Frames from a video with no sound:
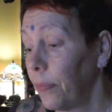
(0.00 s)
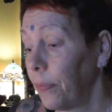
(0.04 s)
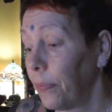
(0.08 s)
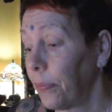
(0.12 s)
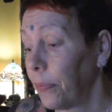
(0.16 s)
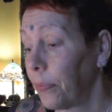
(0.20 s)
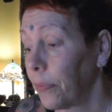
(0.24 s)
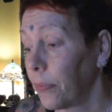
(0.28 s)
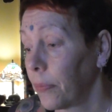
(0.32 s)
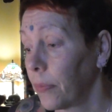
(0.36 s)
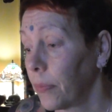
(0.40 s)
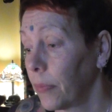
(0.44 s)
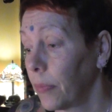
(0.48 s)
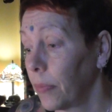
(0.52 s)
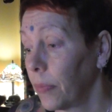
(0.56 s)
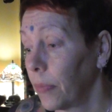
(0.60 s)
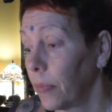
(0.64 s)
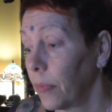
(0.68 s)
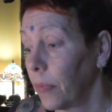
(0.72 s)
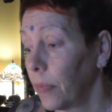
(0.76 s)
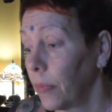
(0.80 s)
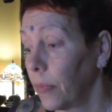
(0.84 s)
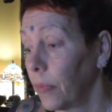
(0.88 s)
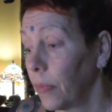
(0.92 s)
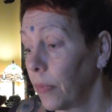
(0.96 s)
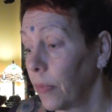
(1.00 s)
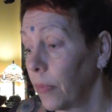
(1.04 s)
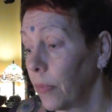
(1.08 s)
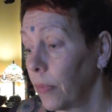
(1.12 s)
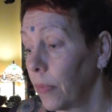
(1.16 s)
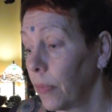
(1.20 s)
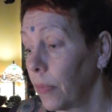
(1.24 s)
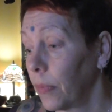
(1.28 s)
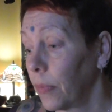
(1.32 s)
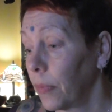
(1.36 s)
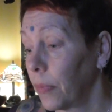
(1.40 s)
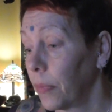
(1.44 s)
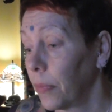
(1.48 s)

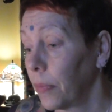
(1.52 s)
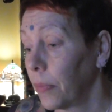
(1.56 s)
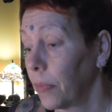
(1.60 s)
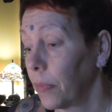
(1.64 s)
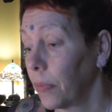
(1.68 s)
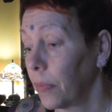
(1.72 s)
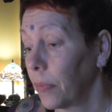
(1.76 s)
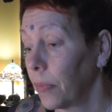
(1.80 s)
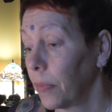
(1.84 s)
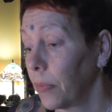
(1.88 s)
[no speech]